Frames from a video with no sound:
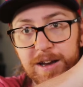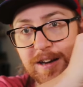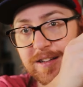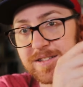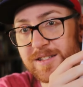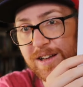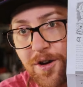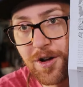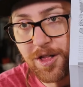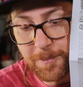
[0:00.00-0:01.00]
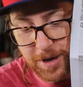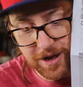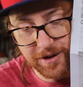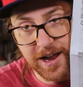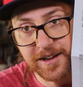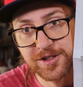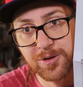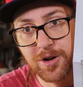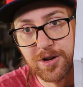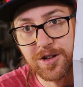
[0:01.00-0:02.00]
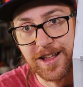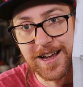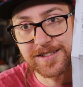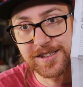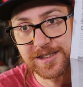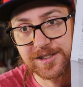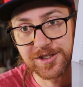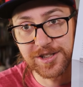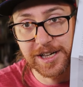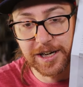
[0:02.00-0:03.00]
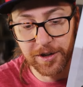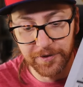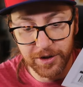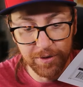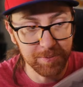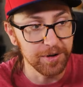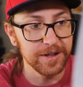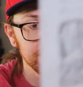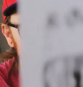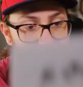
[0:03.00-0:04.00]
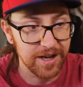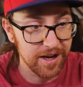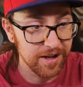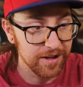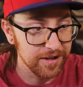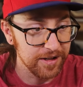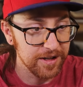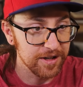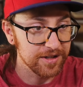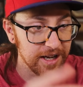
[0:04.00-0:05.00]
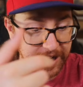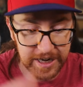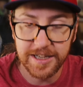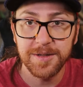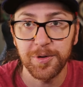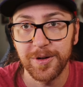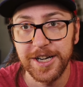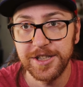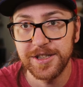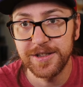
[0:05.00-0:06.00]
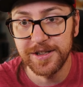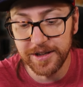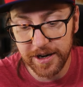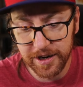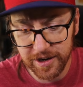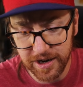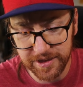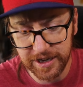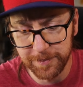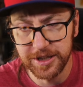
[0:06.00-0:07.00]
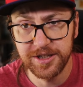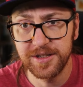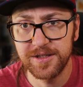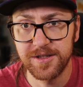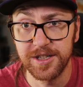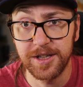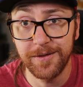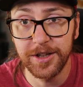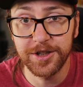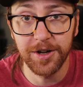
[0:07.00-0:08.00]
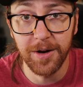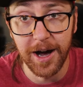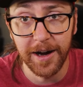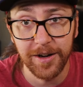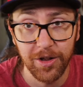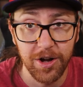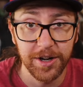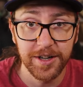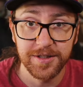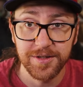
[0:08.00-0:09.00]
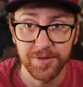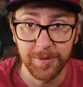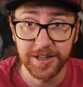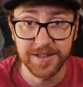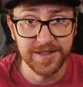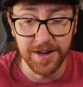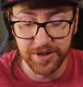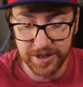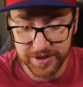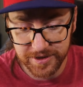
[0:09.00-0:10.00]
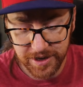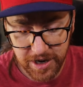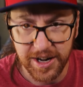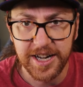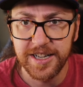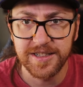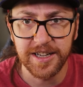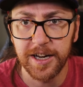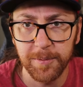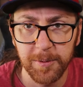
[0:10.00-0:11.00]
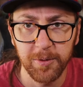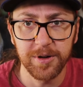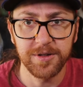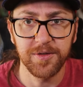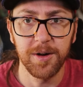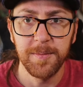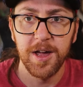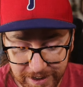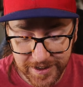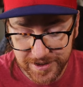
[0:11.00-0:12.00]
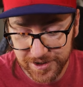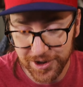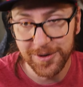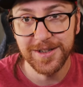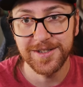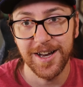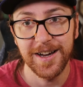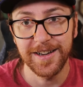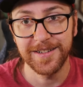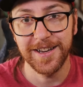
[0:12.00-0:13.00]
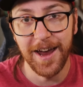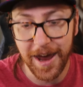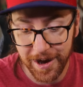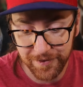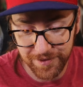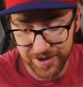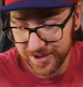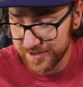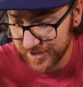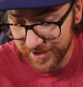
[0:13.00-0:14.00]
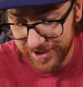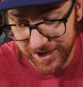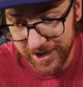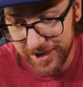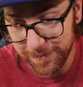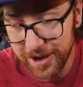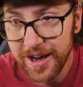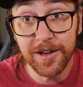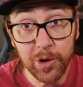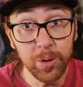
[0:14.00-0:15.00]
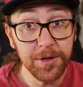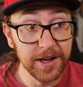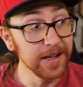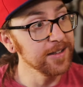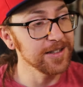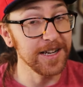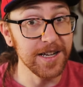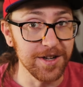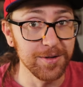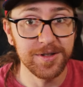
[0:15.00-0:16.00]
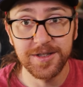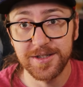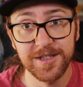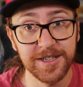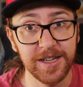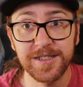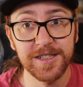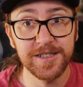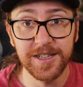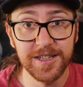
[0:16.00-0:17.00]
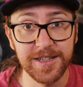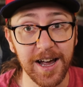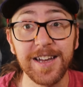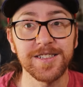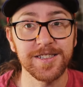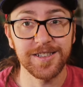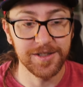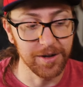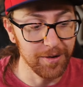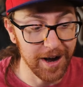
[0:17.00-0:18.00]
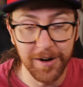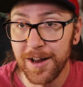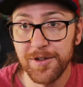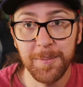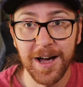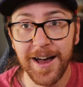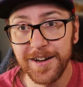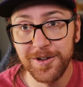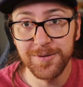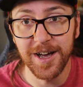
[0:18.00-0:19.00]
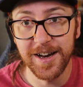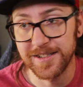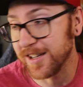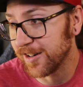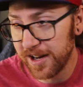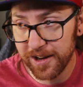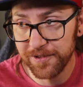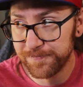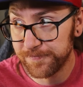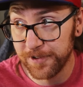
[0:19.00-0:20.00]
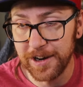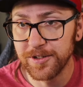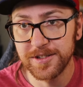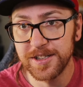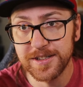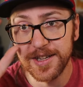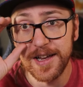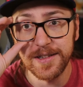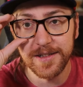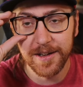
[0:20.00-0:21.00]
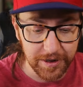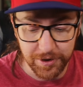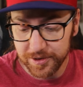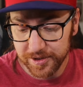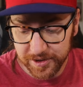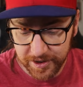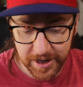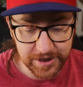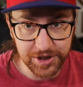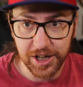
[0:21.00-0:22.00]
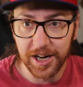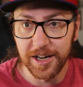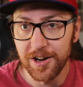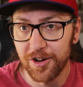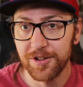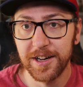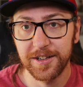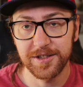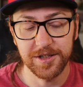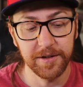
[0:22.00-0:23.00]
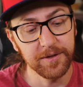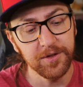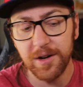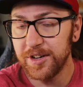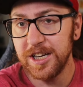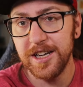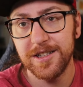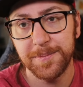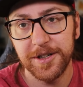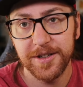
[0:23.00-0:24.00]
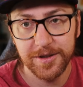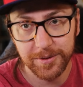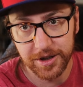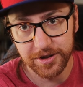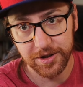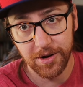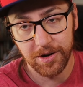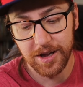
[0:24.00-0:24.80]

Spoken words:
and it's all about X-Crawl classics. There's an interview with Brendan LaSalle, and then there's like inspirations in there. I think it mentions the TV show I, Claudius from like the 70s or 80s. I can't remember where it's from. It is so exciting to have this game. And the cool thing is it uses the DCC dice. So I don't have to buy new dice. I already have 5 or 6 sets, uses the dice chain, all that good stuff. If you have any experience with Dungeon Crawl